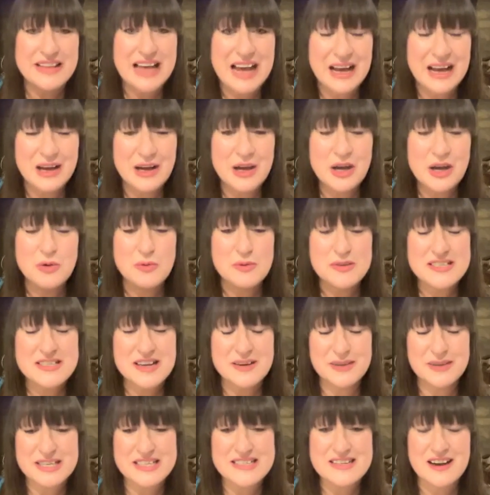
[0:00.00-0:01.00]
that was
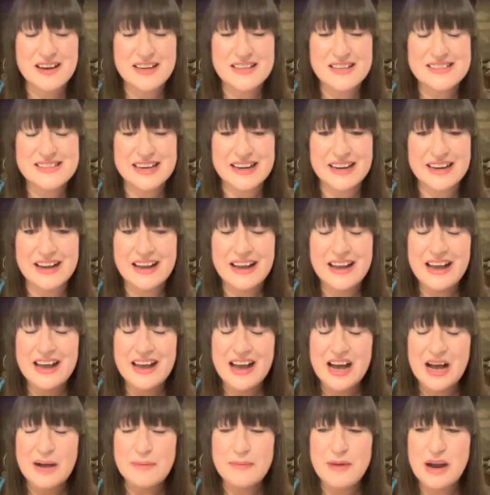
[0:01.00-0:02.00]
so exciting.
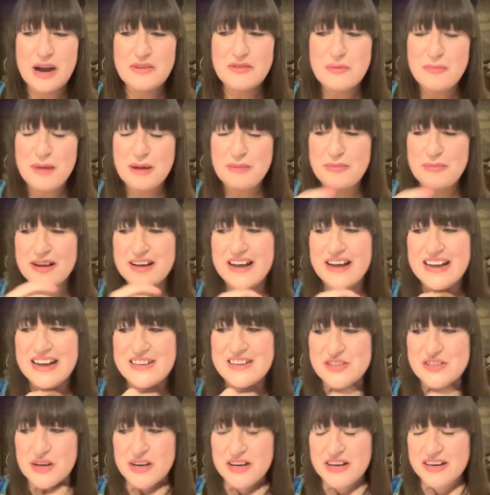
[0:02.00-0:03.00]
I remember,
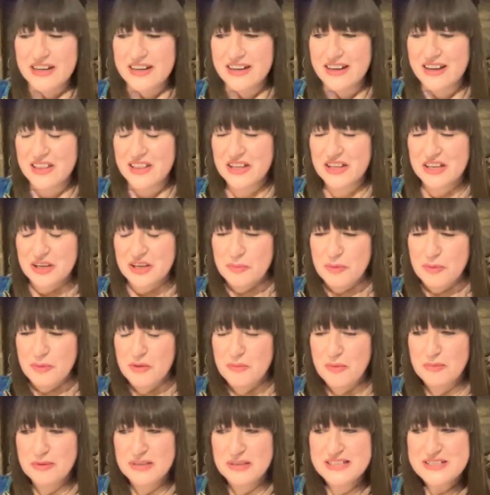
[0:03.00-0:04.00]
Andrew, and I think you might
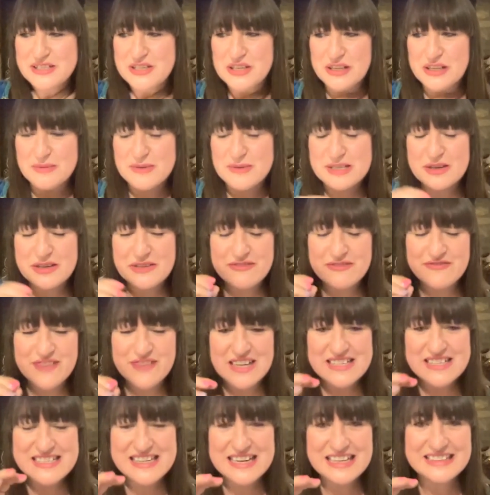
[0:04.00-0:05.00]
remember this too, there was something
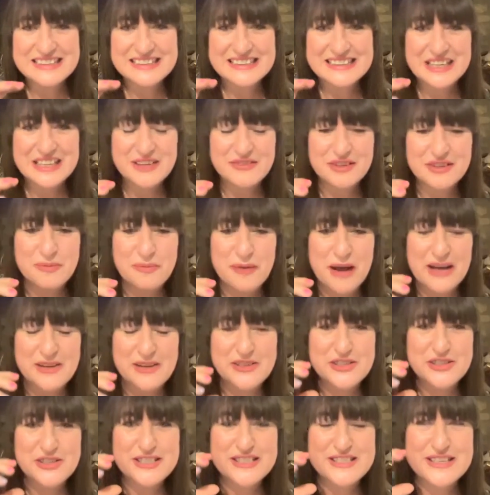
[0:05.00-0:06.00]
fascinating even
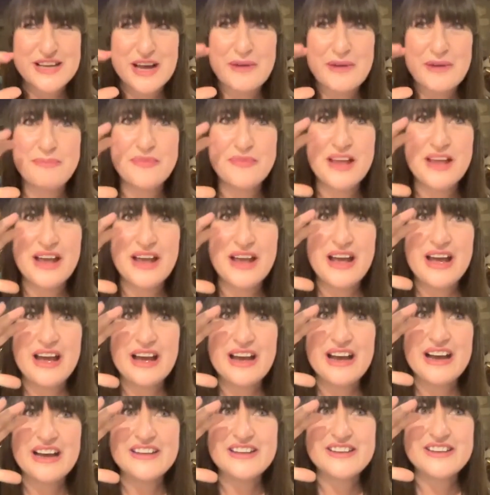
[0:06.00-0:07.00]
about
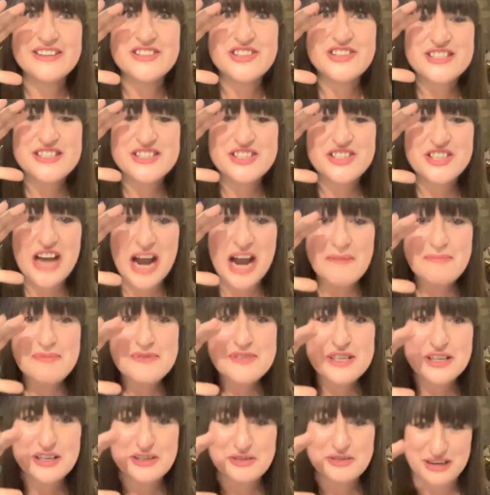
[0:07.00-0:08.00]
just
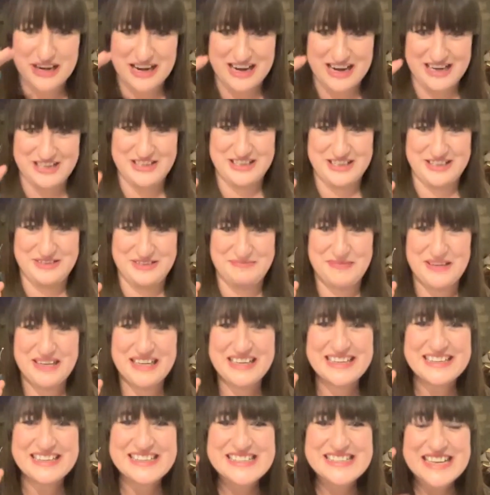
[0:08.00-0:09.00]
chapter creation,
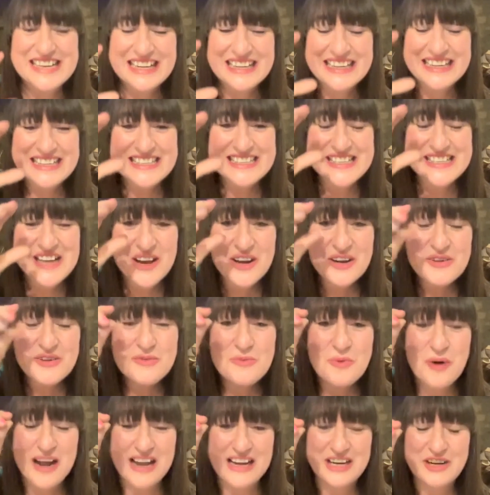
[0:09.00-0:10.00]
because in its
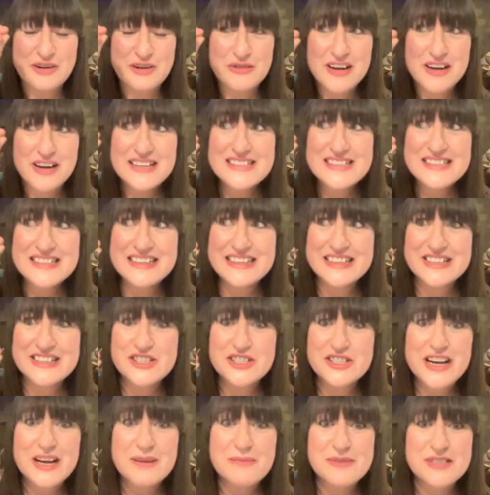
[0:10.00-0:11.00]
own way, creating each
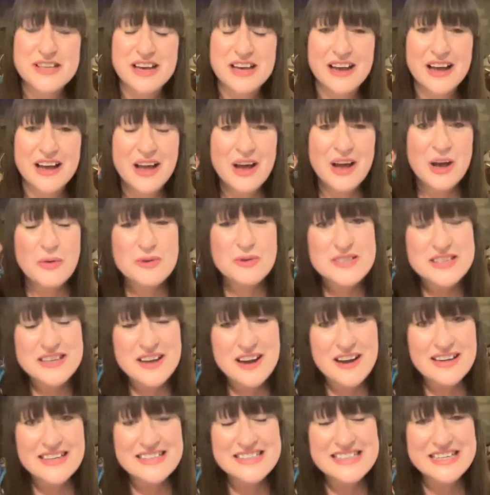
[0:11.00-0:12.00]
chapter was an
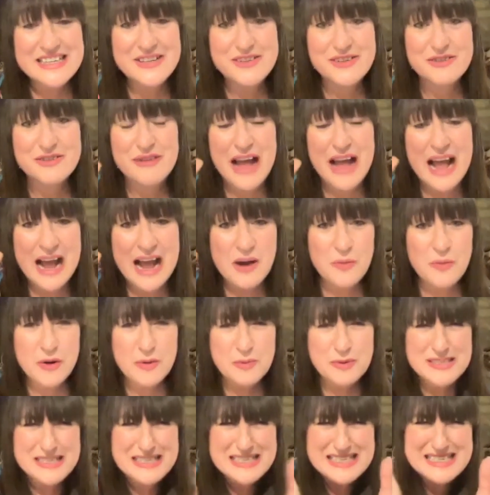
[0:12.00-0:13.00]
idea of how we
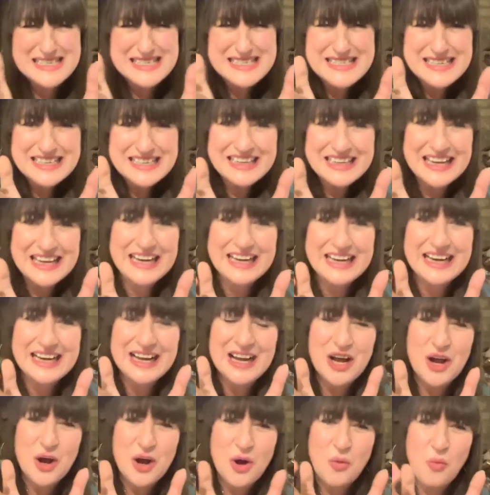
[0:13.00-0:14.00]
were distilling
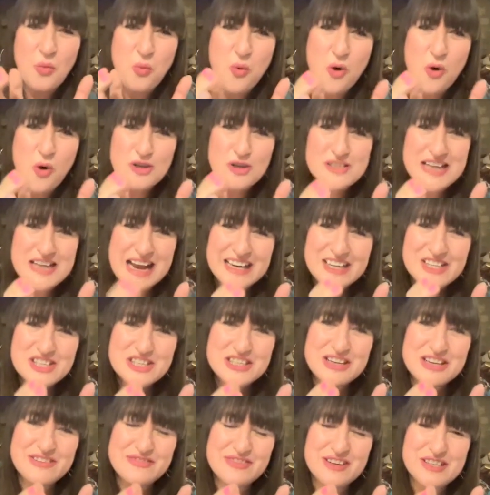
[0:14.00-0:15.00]
what's
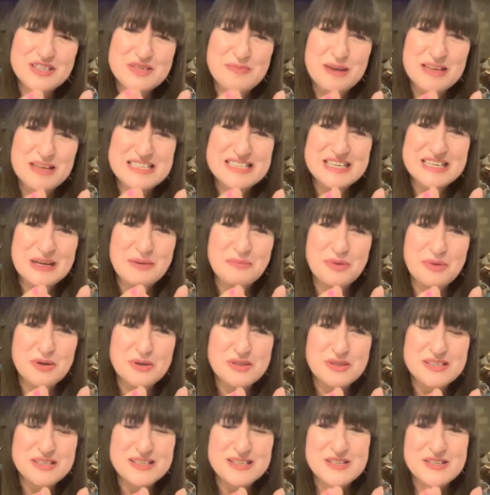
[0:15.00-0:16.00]
actually fundamentally
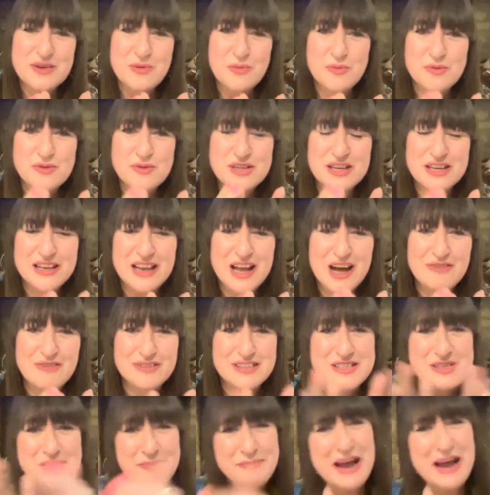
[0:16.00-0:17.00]
important to love
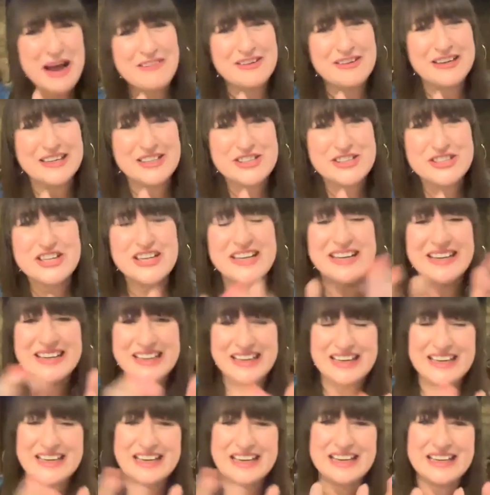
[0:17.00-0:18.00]
and to marriage,
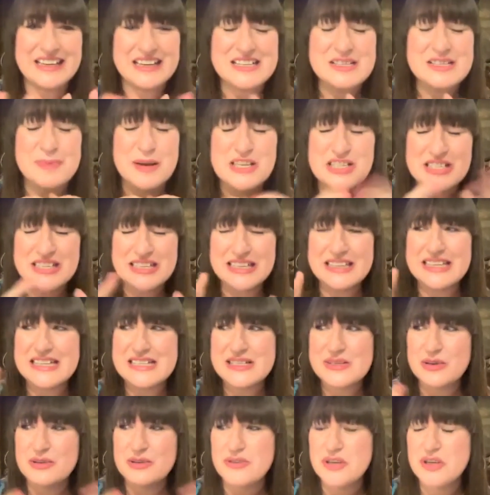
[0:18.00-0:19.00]
especially in
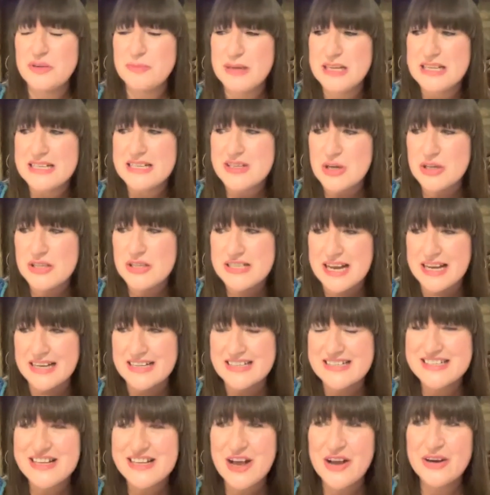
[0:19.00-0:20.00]
this sort of humanist
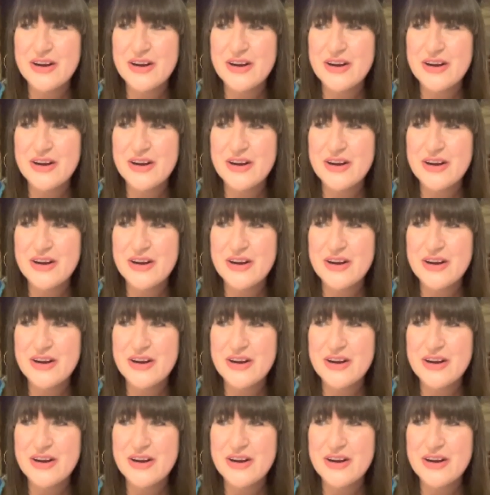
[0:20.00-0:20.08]
context.